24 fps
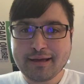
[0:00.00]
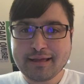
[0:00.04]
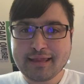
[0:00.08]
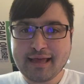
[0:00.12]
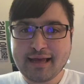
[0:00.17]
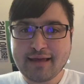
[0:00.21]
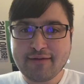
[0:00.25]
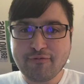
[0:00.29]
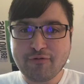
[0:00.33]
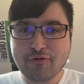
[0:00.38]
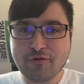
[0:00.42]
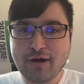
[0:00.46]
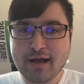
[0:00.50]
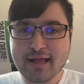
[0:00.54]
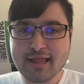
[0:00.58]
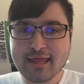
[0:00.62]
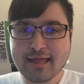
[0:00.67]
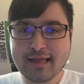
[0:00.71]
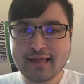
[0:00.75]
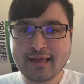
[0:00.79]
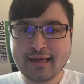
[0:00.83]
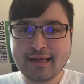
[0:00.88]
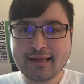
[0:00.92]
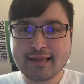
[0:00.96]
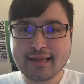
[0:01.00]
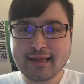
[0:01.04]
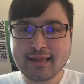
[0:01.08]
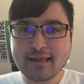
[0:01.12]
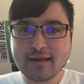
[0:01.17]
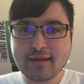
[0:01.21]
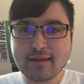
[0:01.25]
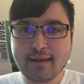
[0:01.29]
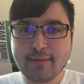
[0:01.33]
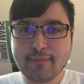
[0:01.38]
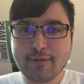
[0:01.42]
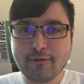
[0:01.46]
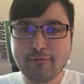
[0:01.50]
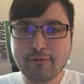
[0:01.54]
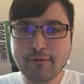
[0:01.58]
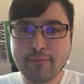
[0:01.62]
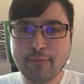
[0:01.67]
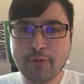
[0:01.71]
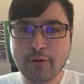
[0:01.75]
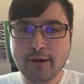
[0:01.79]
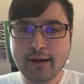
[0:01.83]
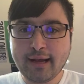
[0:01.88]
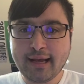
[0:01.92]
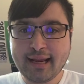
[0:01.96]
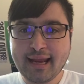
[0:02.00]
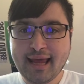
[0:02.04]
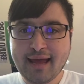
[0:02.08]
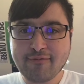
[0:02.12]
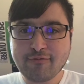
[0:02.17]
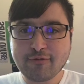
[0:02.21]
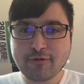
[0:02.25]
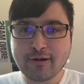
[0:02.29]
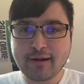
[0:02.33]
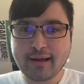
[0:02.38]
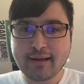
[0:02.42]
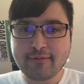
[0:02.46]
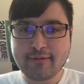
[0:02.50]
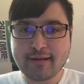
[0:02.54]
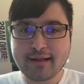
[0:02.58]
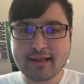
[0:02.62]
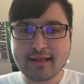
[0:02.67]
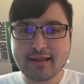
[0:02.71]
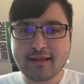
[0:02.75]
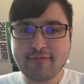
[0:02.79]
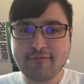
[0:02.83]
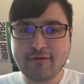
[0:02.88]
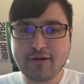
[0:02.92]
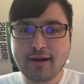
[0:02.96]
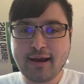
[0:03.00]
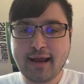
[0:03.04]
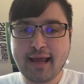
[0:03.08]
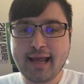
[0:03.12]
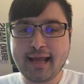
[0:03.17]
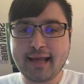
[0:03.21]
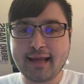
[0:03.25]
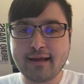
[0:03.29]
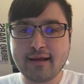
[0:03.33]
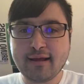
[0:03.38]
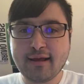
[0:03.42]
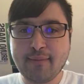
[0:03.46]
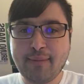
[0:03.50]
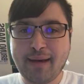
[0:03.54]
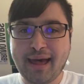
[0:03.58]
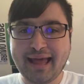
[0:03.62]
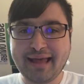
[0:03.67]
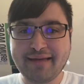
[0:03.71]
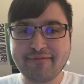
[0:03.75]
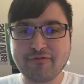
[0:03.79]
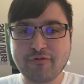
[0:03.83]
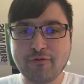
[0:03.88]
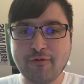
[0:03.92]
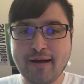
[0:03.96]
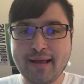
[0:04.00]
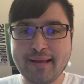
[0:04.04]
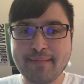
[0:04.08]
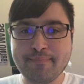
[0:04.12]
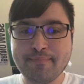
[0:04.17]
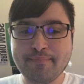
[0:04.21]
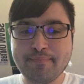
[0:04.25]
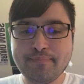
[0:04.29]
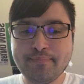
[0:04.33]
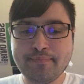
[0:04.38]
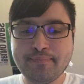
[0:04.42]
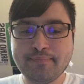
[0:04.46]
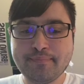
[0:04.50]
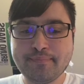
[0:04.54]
Thank you for watching this entertainment report and have a great rest of your day. Goodbye, everyone.